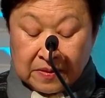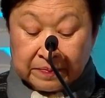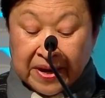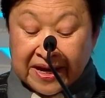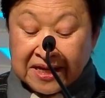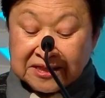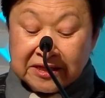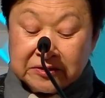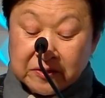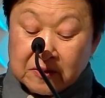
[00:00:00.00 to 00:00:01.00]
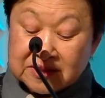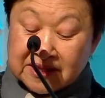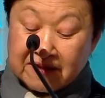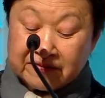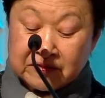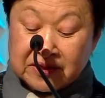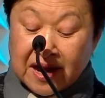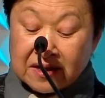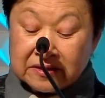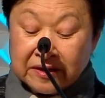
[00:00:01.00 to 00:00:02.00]
My 18-year-old self could
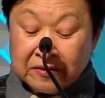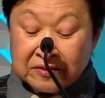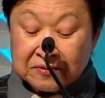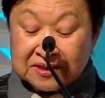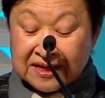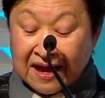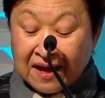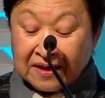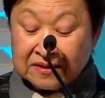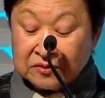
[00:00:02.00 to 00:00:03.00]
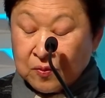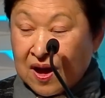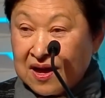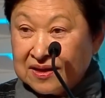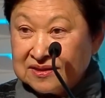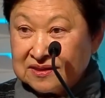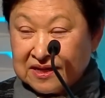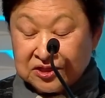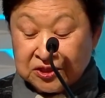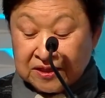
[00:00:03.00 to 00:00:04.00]
not know those kind, wise,
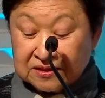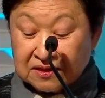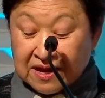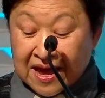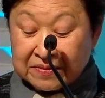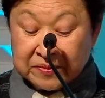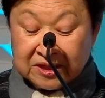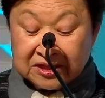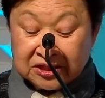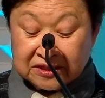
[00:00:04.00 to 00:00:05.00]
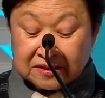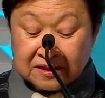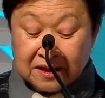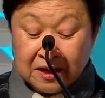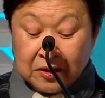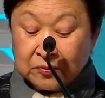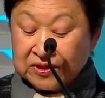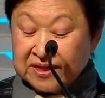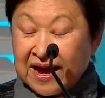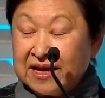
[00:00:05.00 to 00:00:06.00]
and gentle admonition would
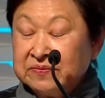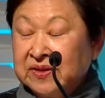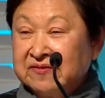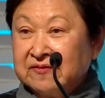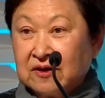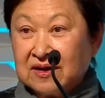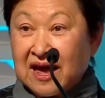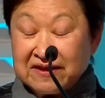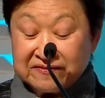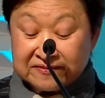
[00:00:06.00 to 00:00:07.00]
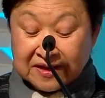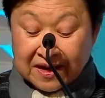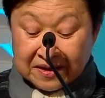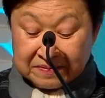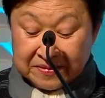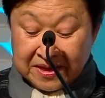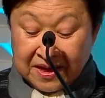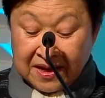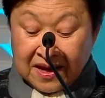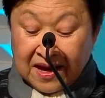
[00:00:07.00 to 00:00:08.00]
guide me for a lifetime.
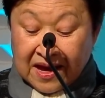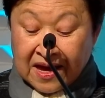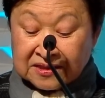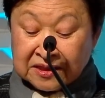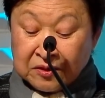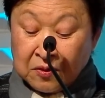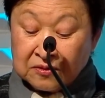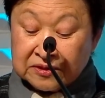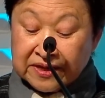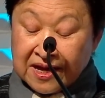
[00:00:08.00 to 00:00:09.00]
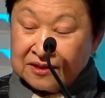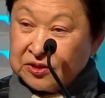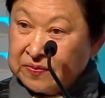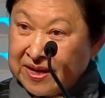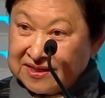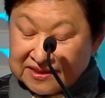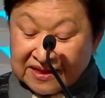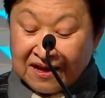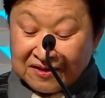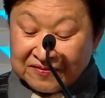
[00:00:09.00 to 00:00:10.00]
As an older elder
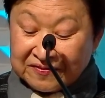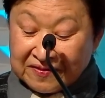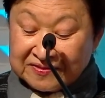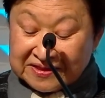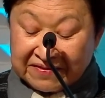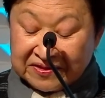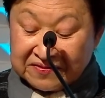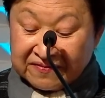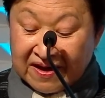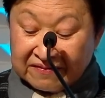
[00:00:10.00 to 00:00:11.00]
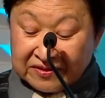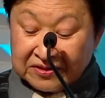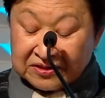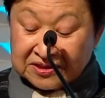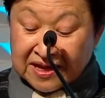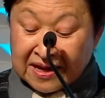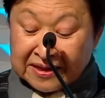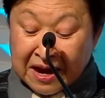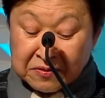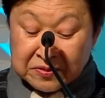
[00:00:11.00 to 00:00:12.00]
myself of 75 years, I
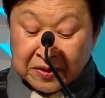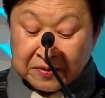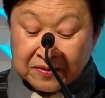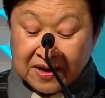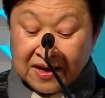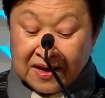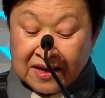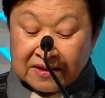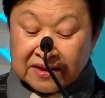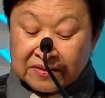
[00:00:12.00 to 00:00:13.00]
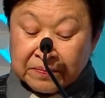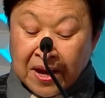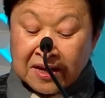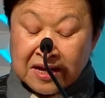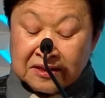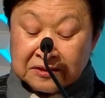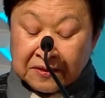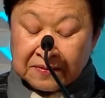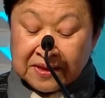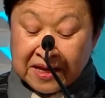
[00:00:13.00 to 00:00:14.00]
now know that Mang
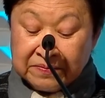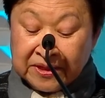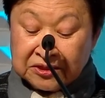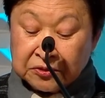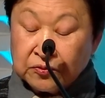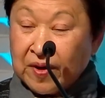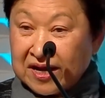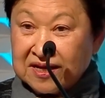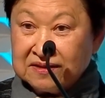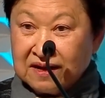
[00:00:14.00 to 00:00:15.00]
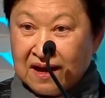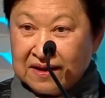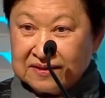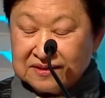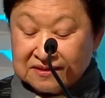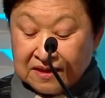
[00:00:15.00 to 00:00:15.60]
Ando led me to recognize